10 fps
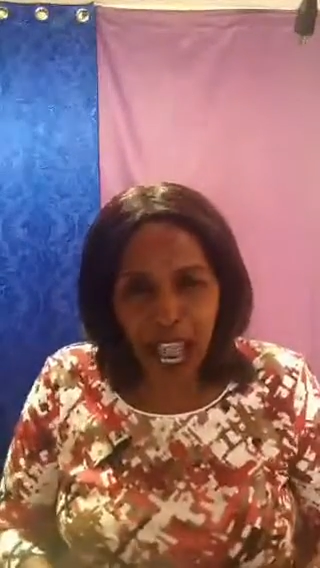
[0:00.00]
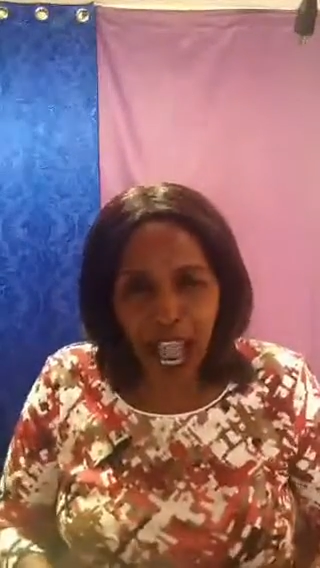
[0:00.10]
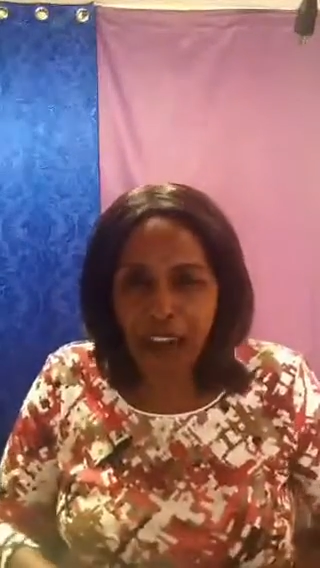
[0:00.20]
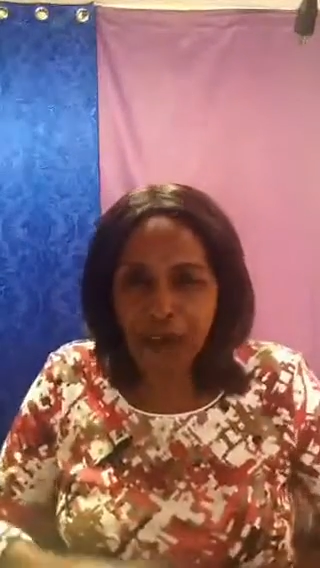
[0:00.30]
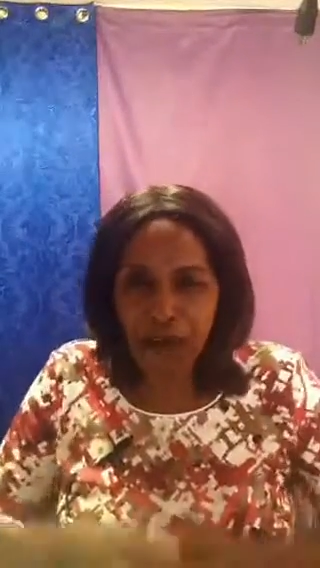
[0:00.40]

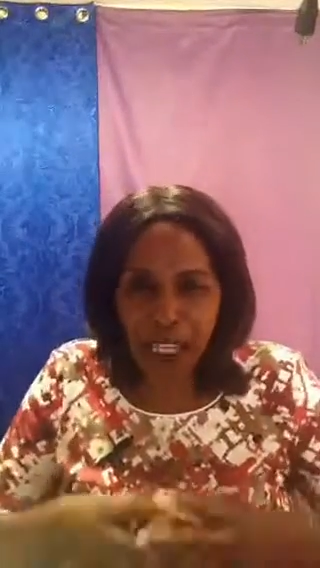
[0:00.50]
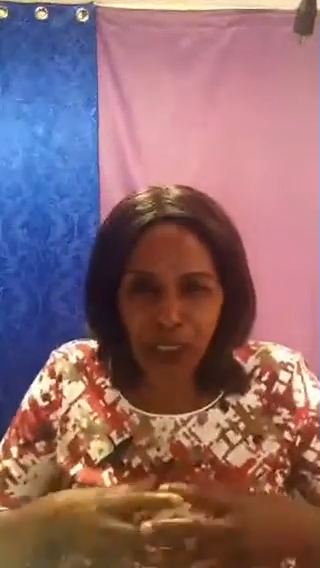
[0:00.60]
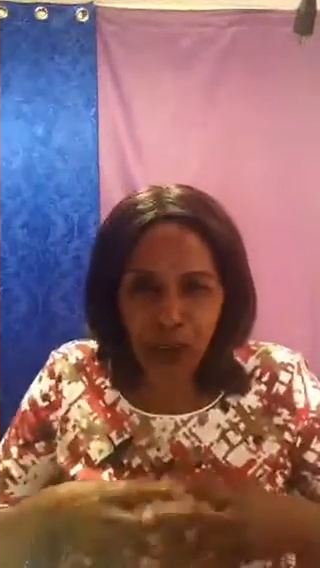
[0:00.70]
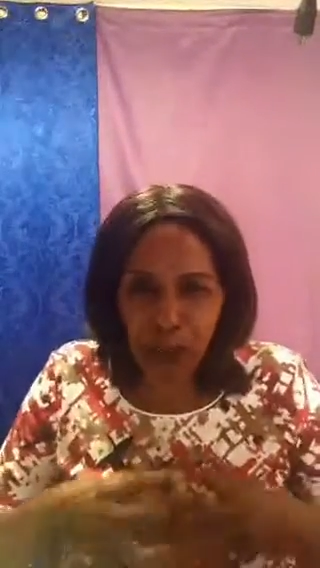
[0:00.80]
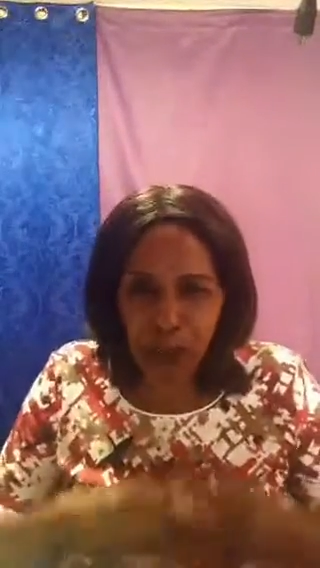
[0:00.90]
Have
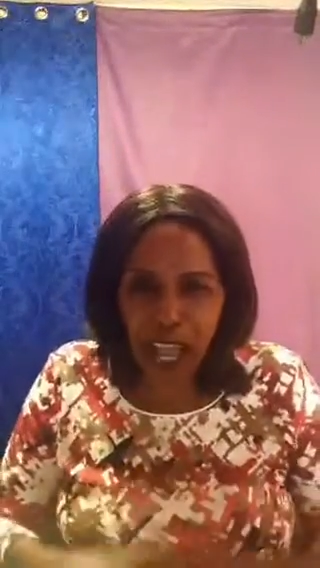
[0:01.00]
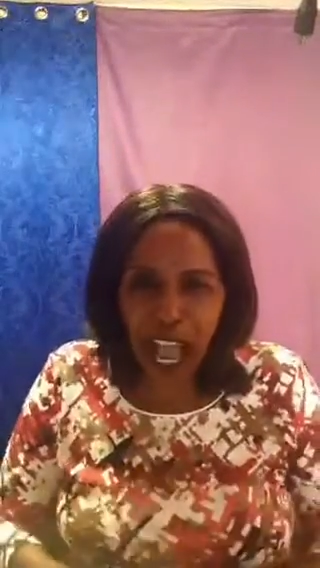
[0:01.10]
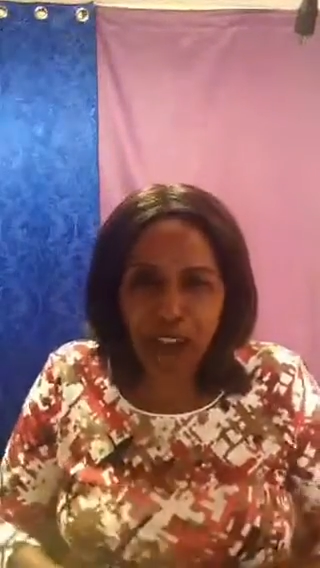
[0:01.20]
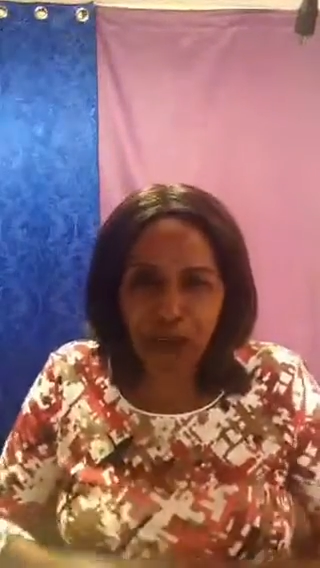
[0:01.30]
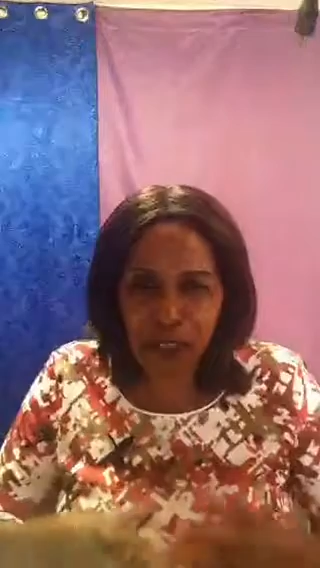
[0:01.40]
mercy on me.
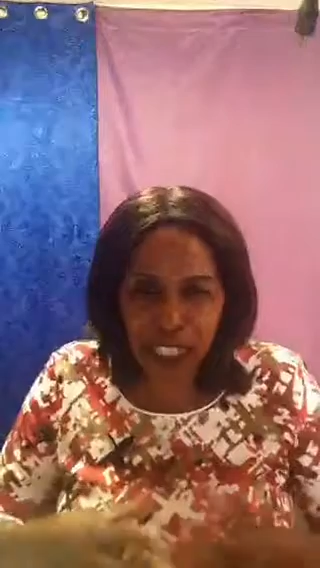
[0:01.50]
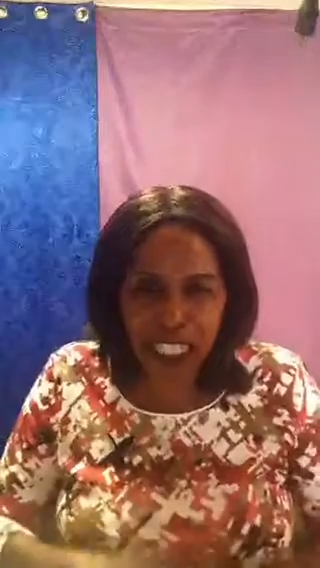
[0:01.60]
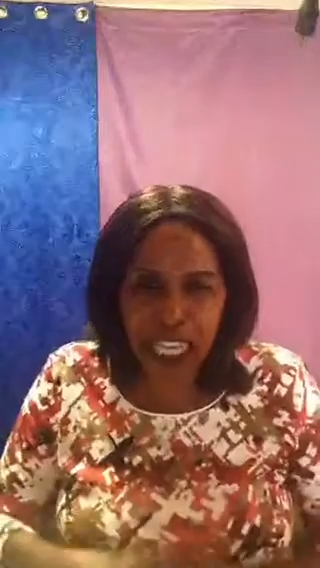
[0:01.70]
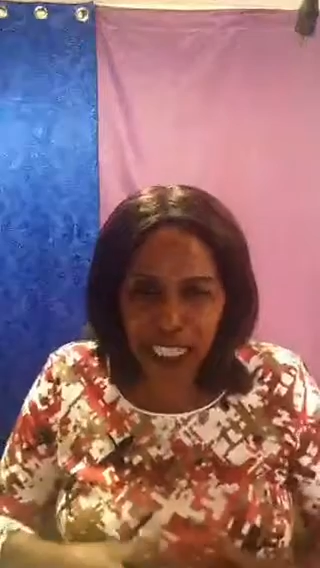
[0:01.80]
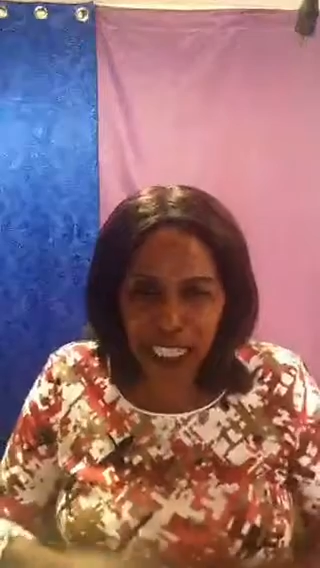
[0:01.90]
I've
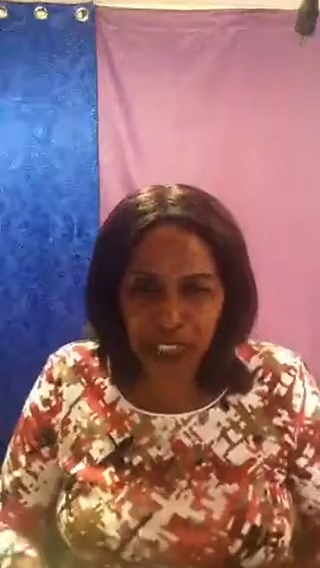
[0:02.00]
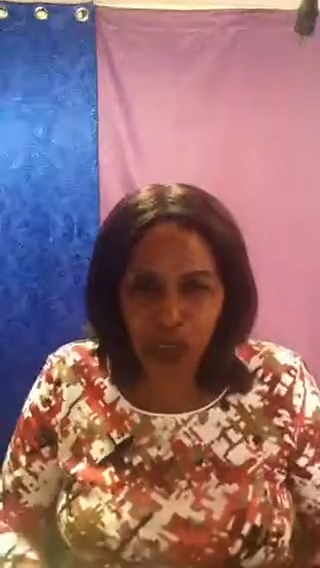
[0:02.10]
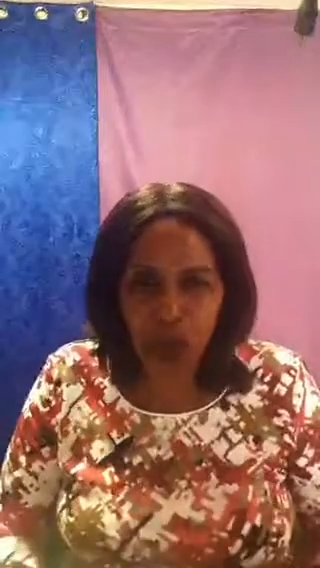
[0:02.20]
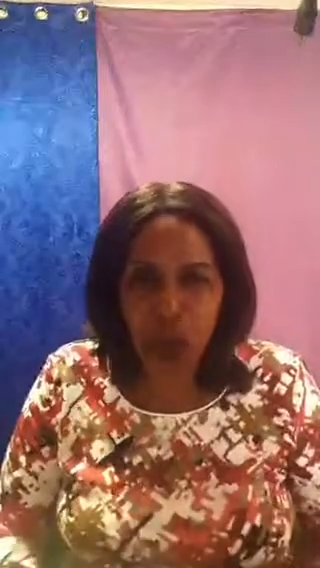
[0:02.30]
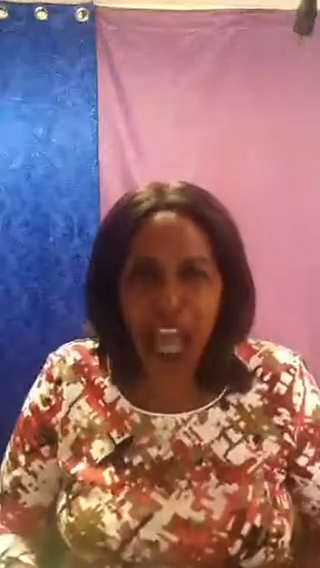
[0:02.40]
sinned against you.